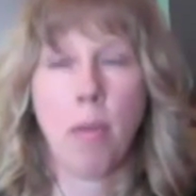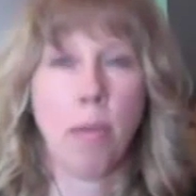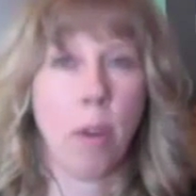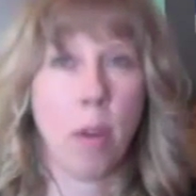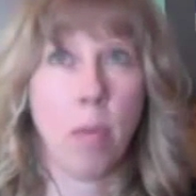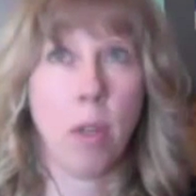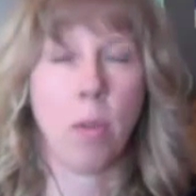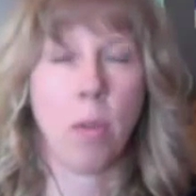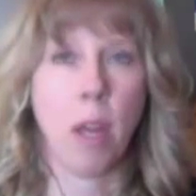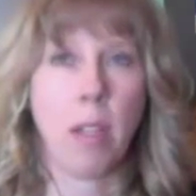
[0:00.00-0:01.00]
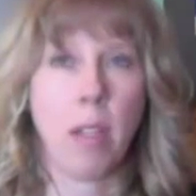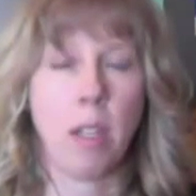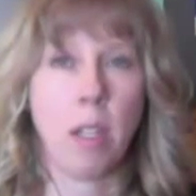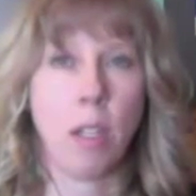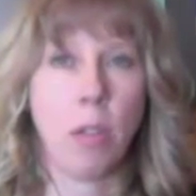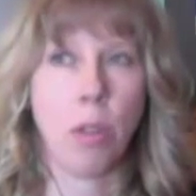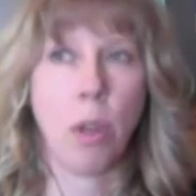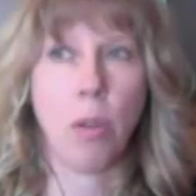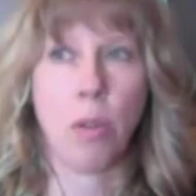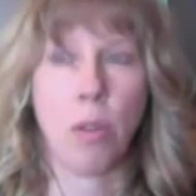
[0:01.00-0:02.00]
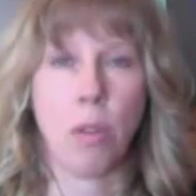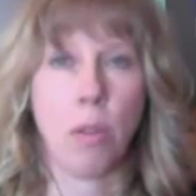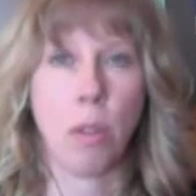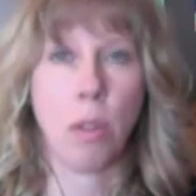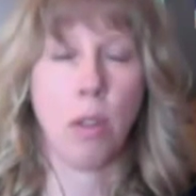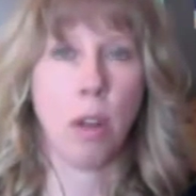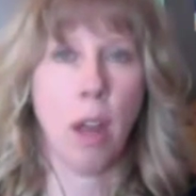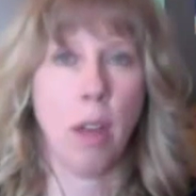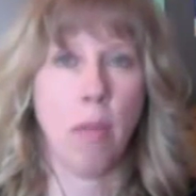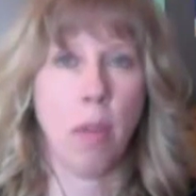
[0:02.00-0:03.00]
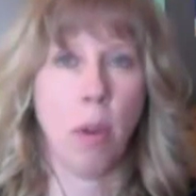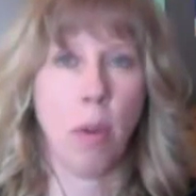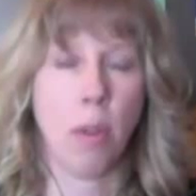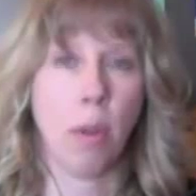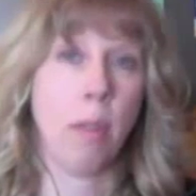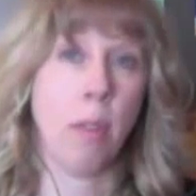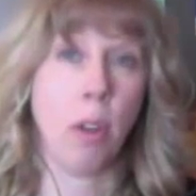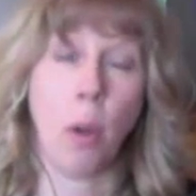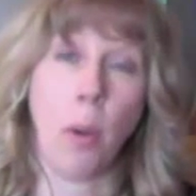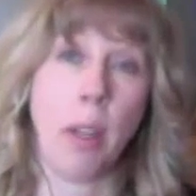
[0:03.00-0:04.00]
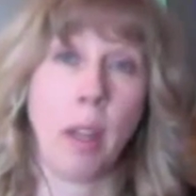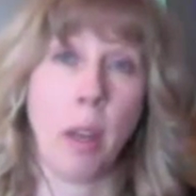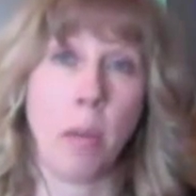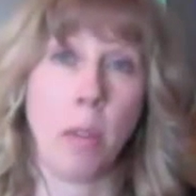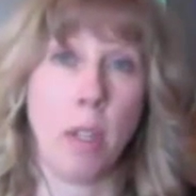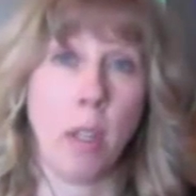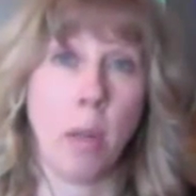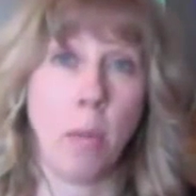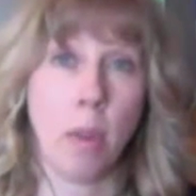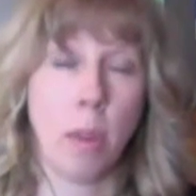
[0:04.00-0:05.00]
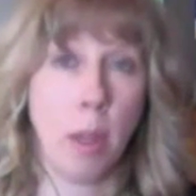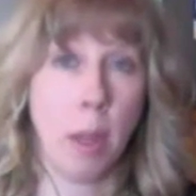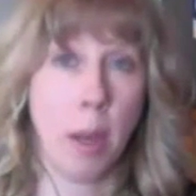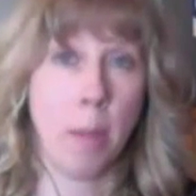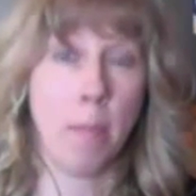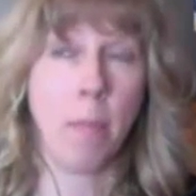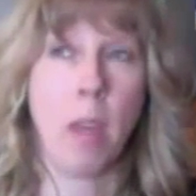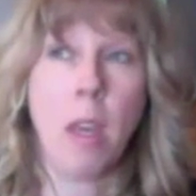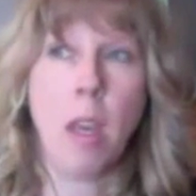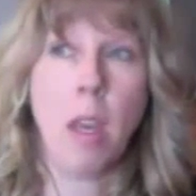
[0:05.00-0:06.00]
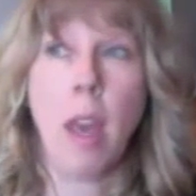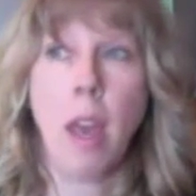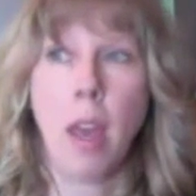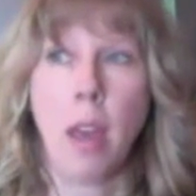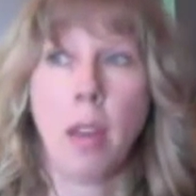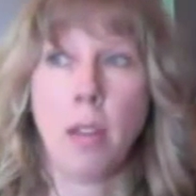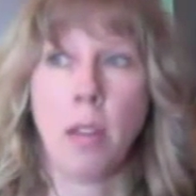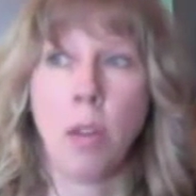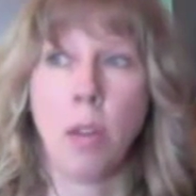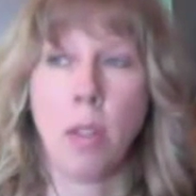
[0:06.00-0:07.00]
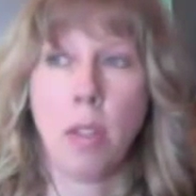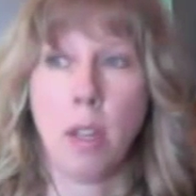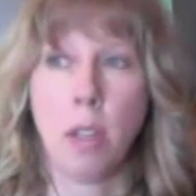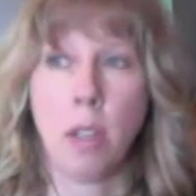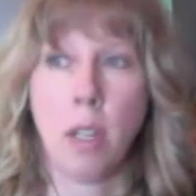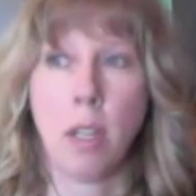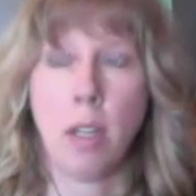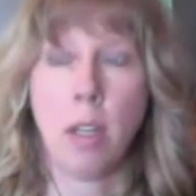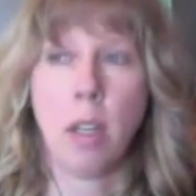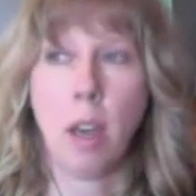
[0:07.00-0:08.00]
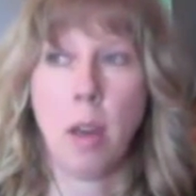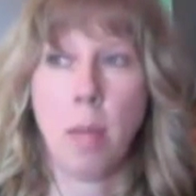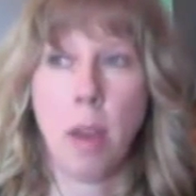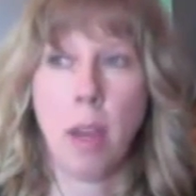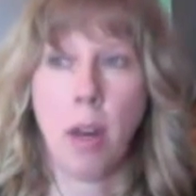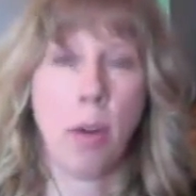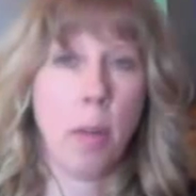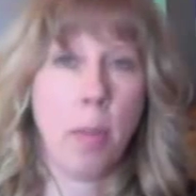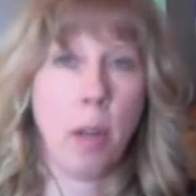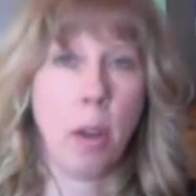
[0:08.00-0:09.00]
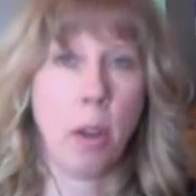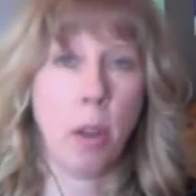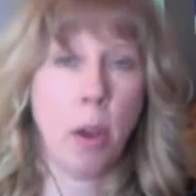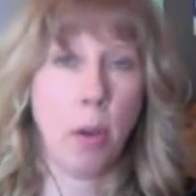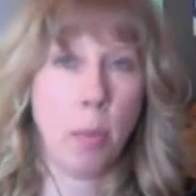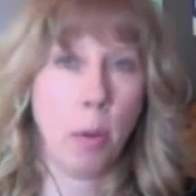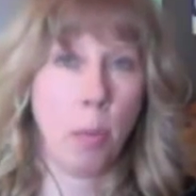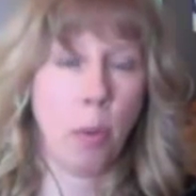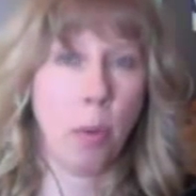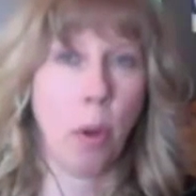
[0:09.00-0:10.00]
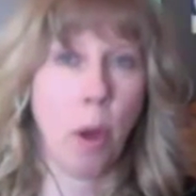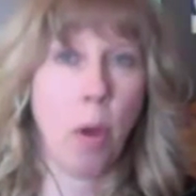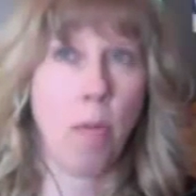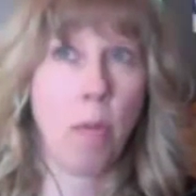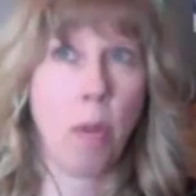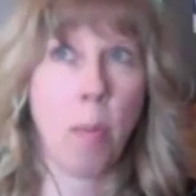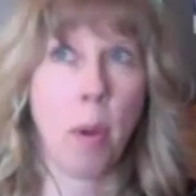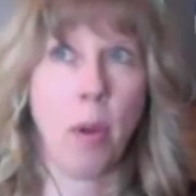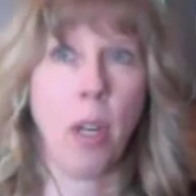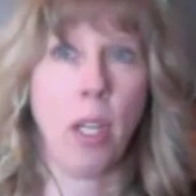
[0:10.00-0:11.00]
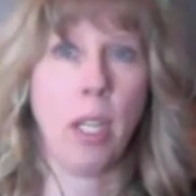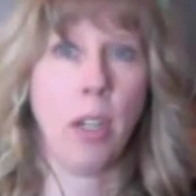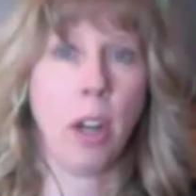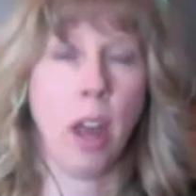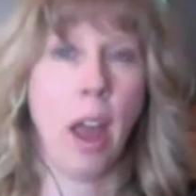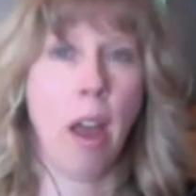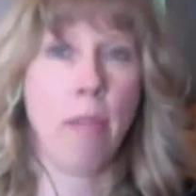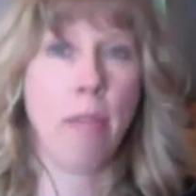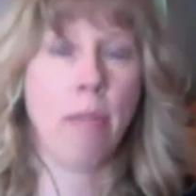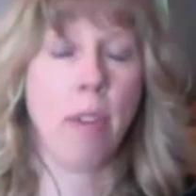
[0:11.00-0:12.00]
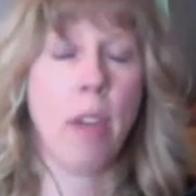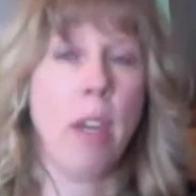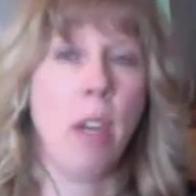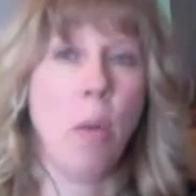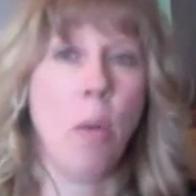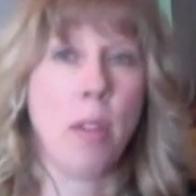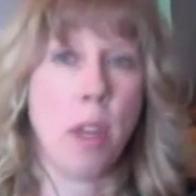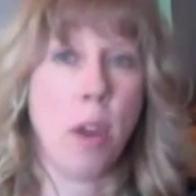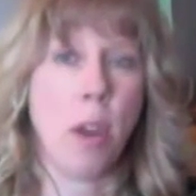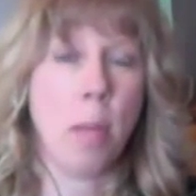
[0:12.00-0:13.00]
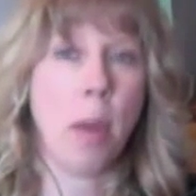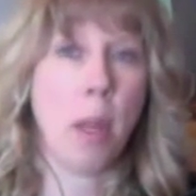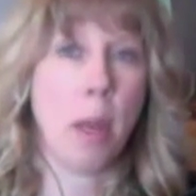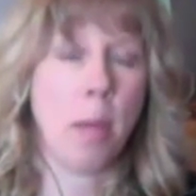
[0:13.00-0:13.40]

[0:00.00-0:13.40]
I went from 9, 10 years ago to 1.5 years ago without even knowing that I was dealing with the Lyme. and coincidentally had already been on the autoimmune protocol for about a year and a half once I got my Lyme